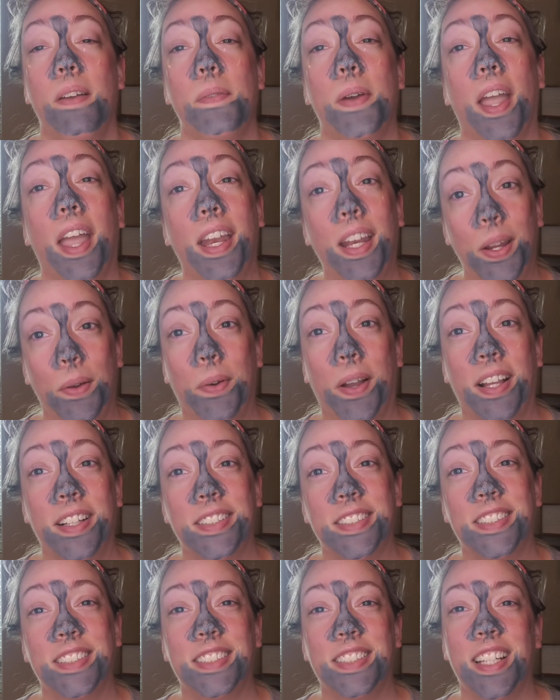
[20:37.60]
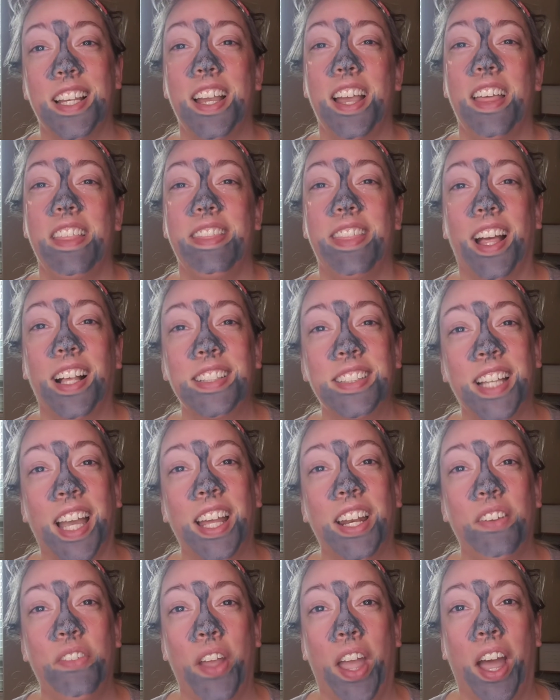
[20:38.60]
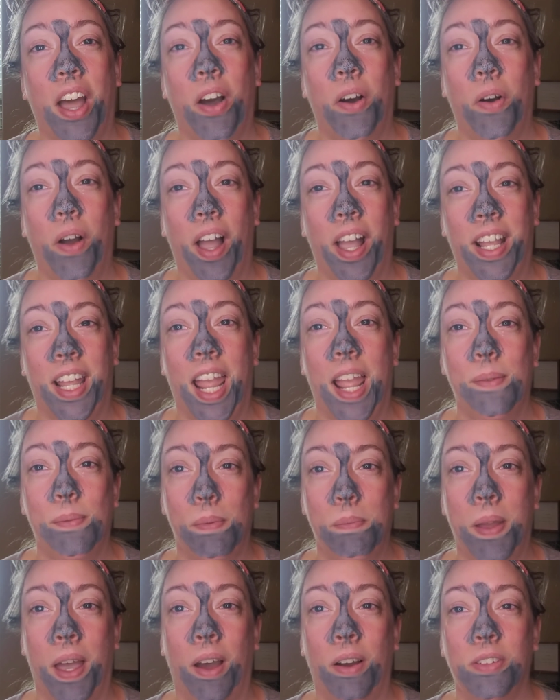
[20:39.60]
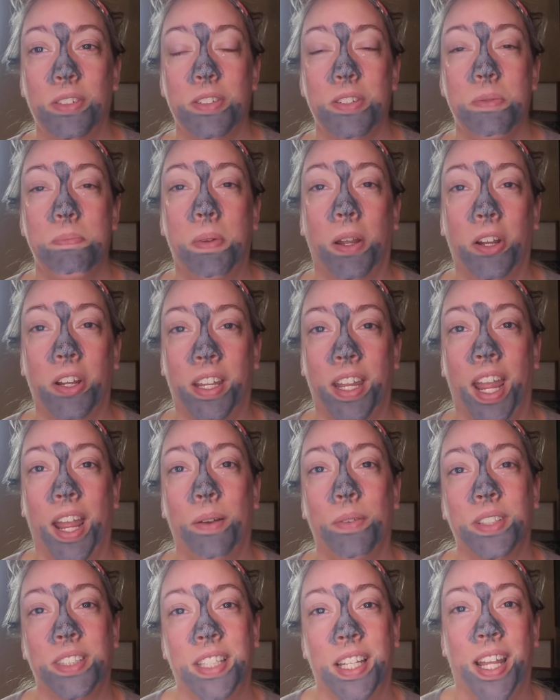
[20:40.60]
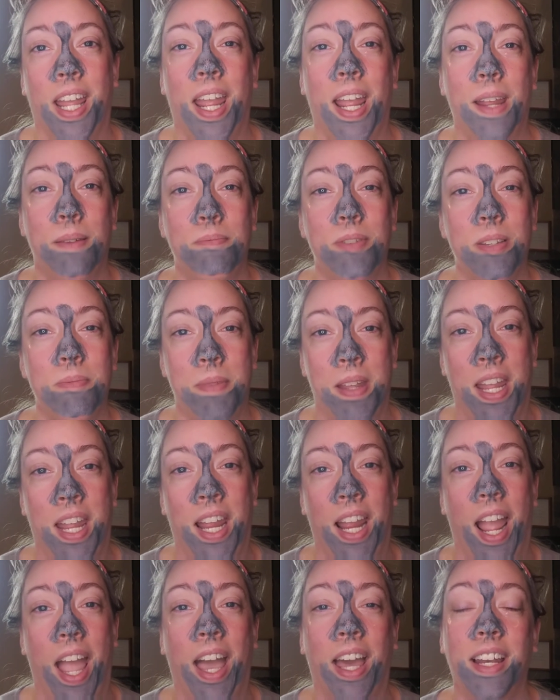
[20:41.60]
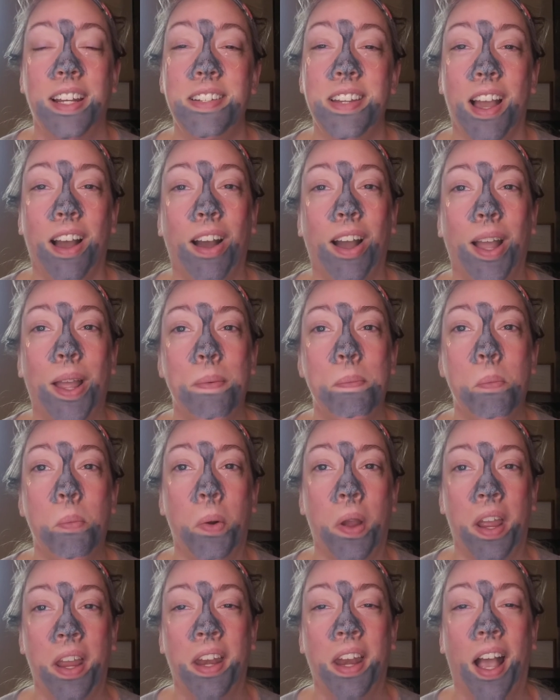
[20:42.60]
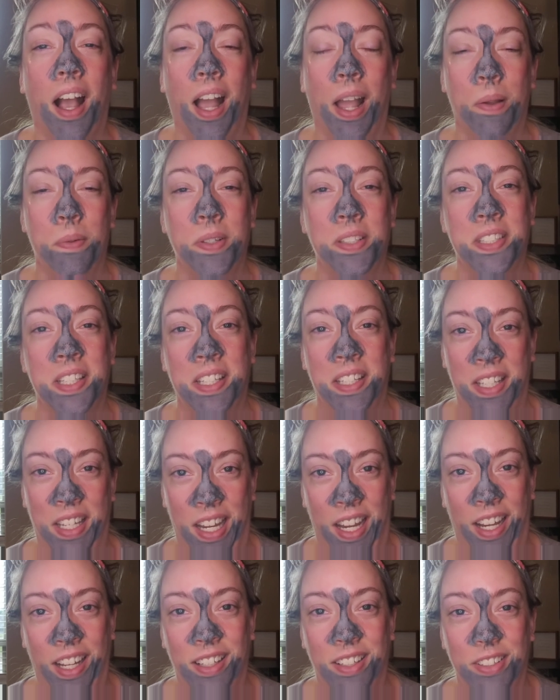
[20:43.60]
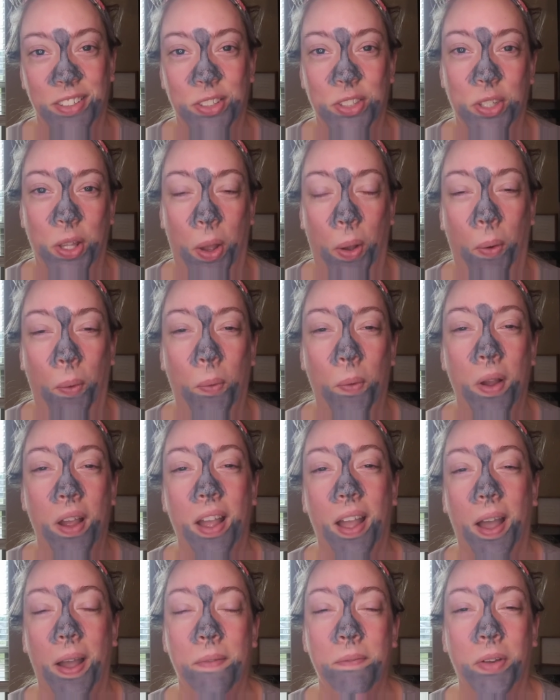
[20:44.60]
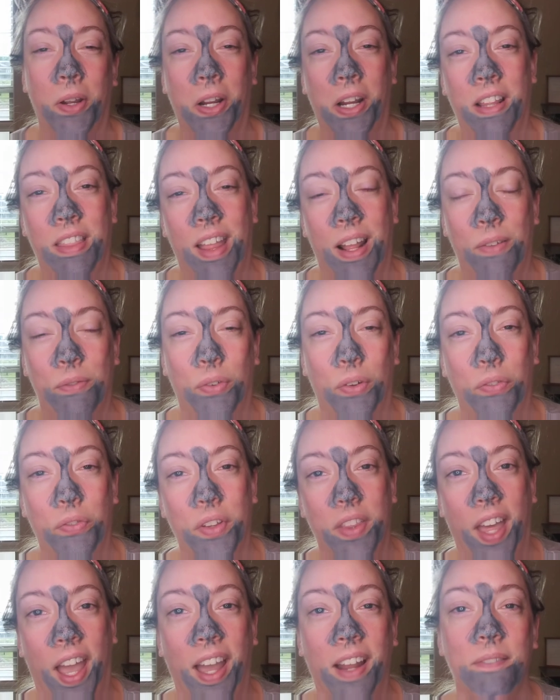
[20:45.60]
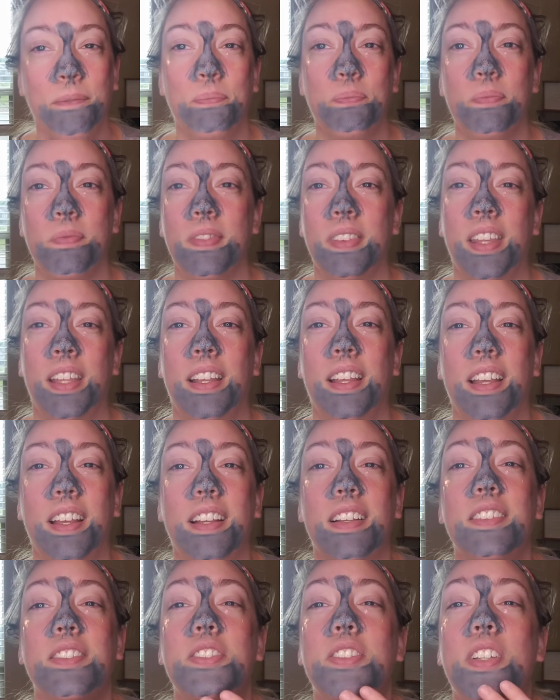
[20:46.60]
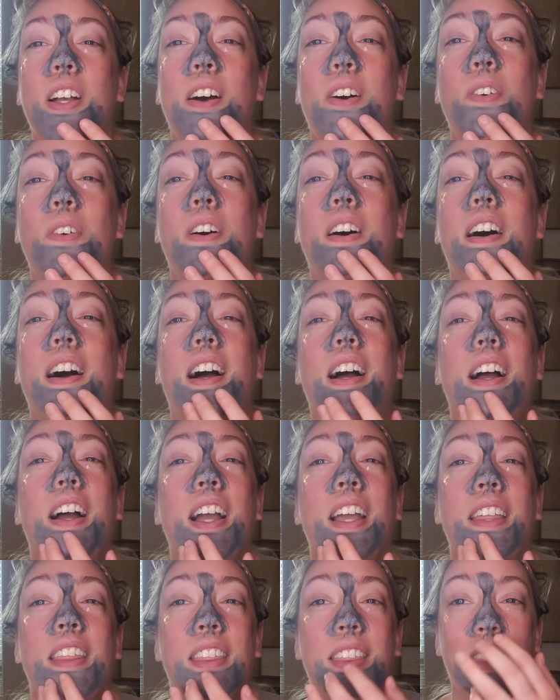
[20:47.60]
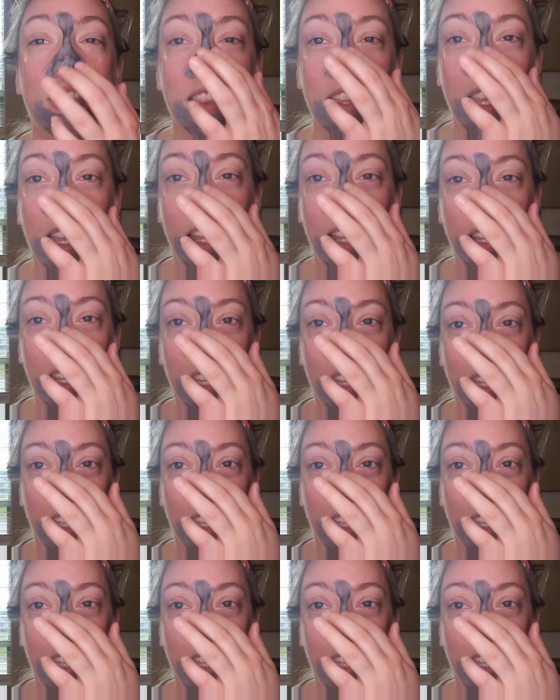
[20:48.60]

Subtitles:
Anyways, that's kind of how I came about Mary Kay. Was it came to me at a time when I was in need. So I'm very thankful for that. So I think